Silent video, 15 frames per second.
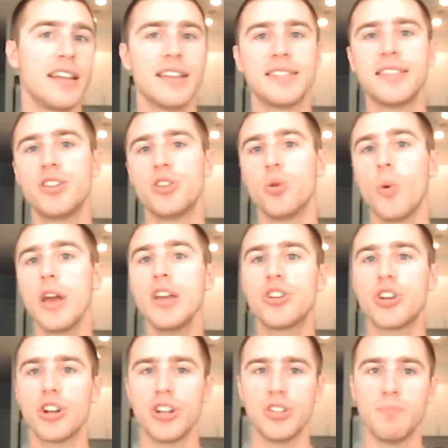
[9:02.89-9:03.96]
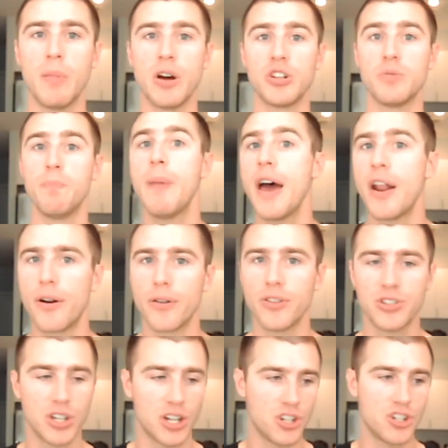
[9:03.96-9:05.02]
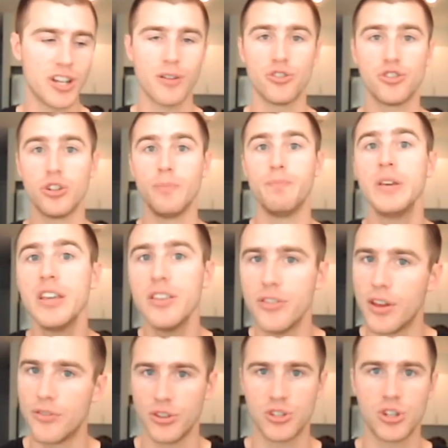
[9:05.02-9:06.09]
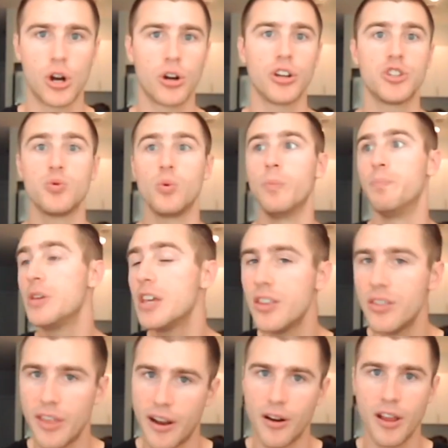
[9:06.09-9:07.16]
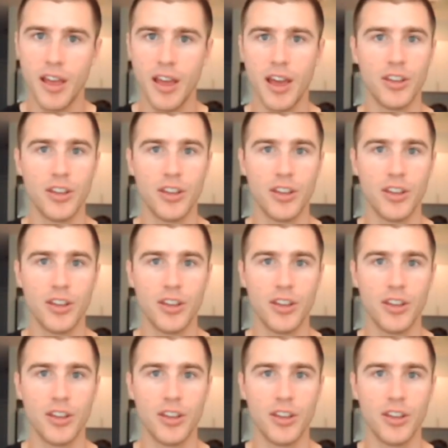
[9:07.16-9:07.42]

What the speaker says: And his situation is much better. The touchdown should be there. The targets will be there.